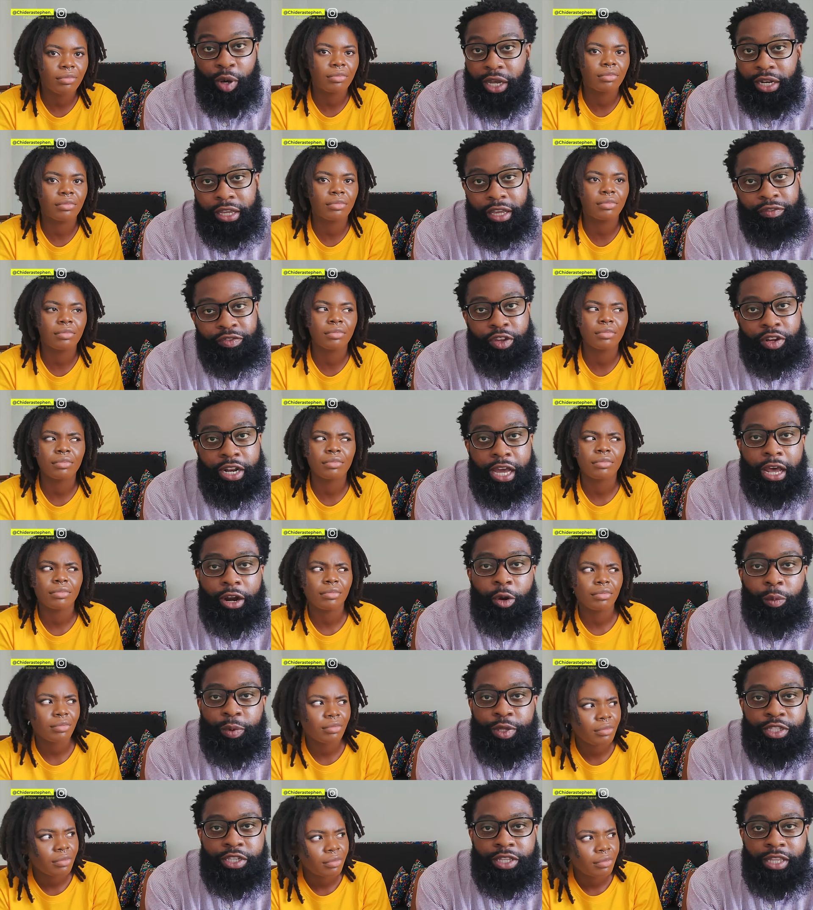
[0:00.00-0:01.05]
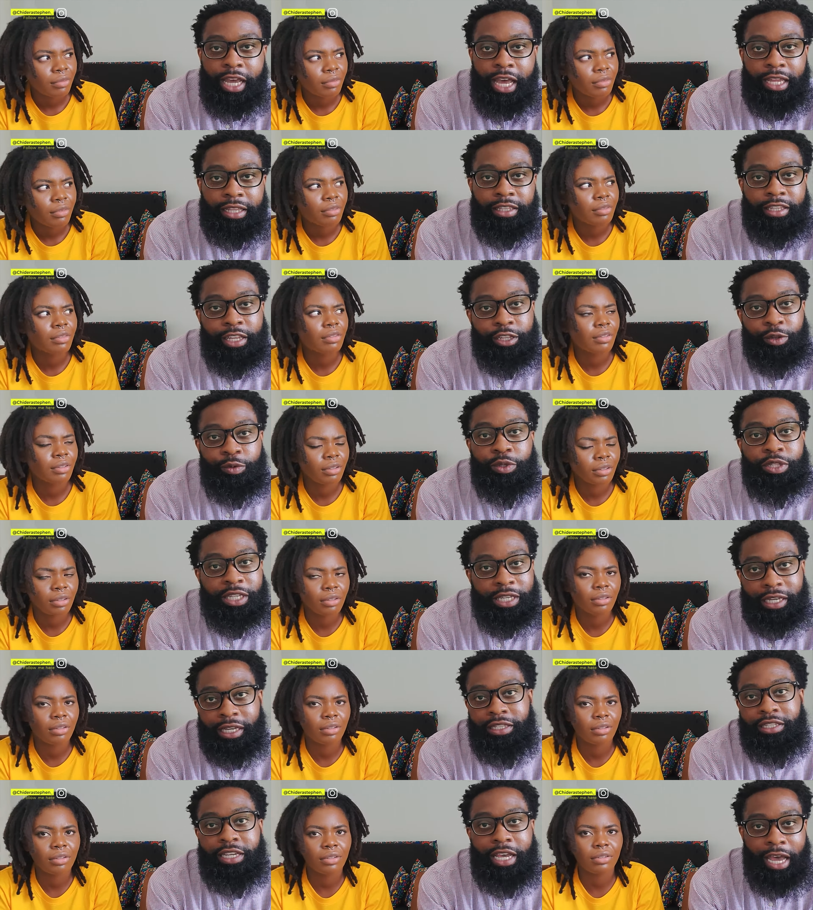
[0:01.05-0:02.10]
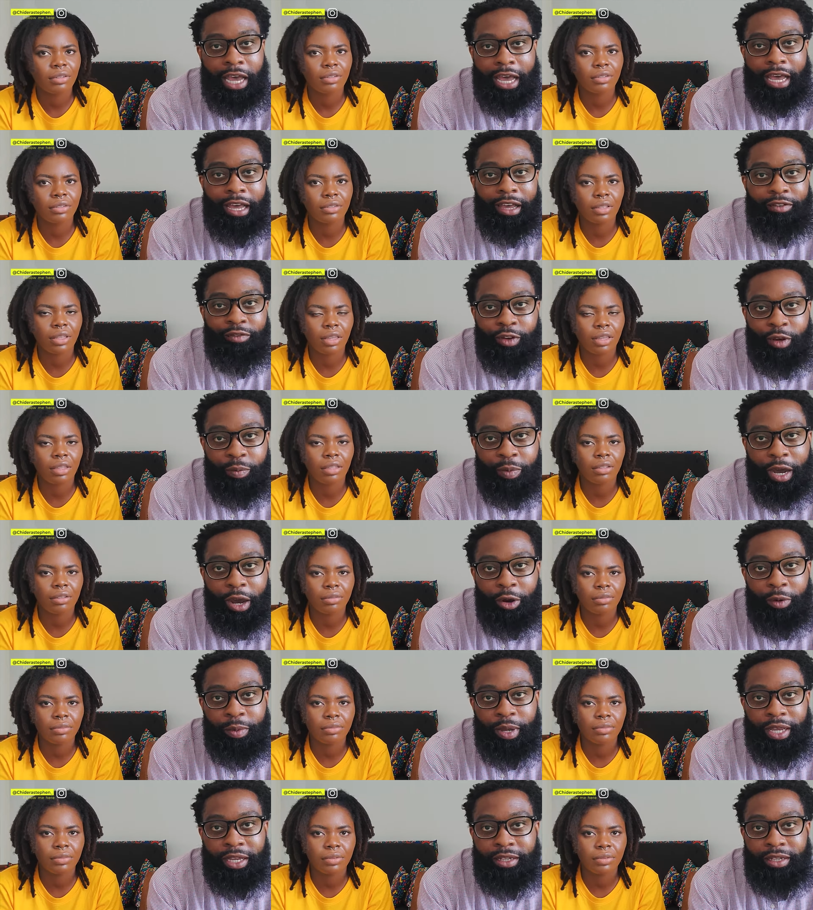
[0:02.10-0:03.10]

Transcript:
Speaker 1: but if they're not open to that, then you need to have a power bank.